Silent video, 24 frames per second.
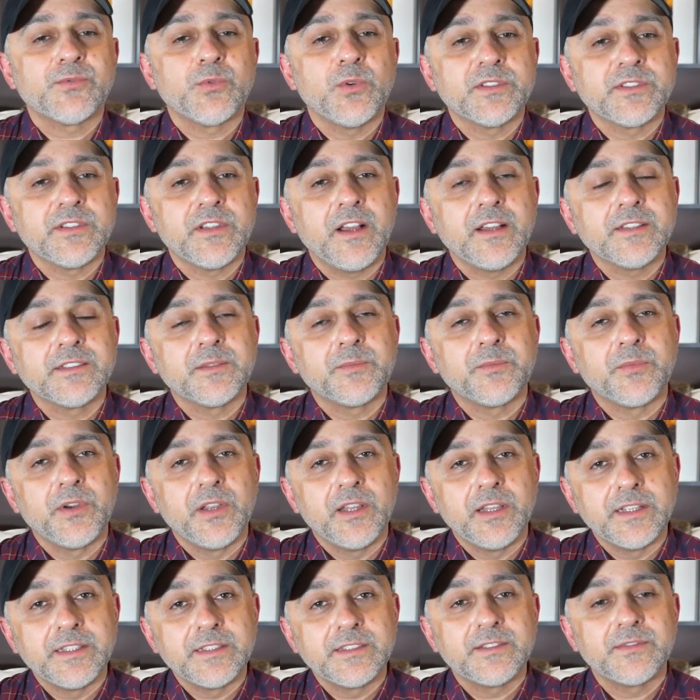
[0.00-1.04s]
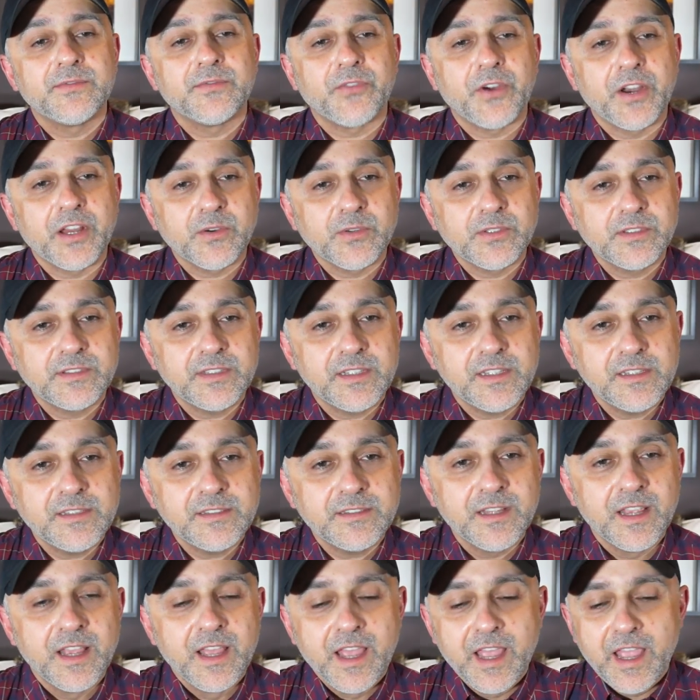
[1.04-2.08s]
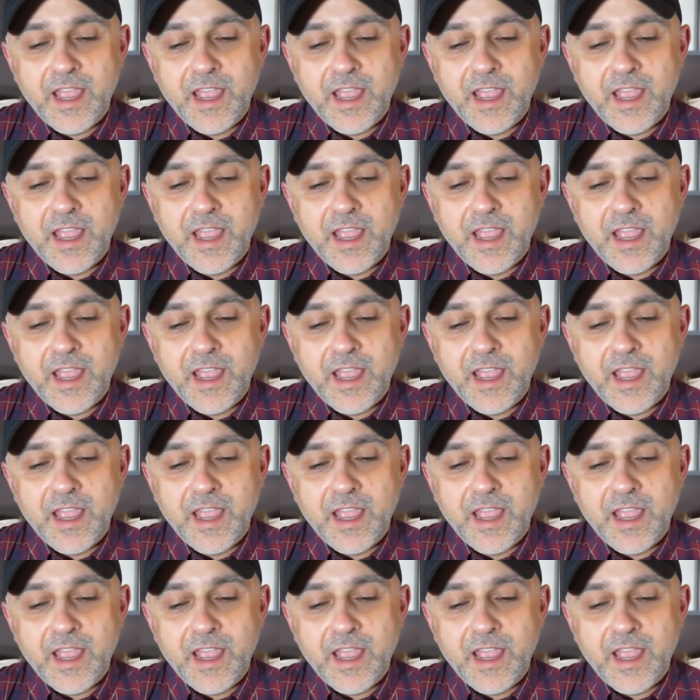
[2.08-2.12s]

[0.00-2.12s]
Schwarzlose Berlin's fragrances.